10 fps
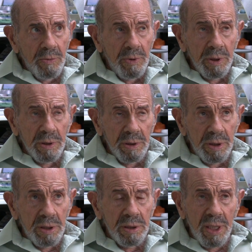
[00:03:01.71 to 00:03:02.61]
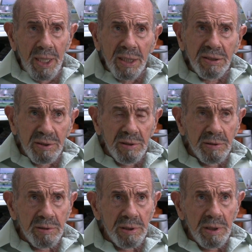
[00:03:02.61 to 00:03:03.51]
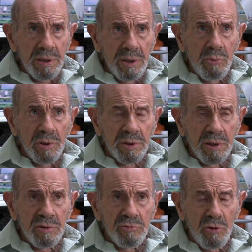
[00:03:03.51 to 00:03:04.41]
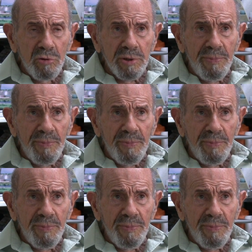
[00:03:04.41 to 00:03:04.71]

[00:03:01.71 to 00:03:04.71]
Well, in essence, you want to control the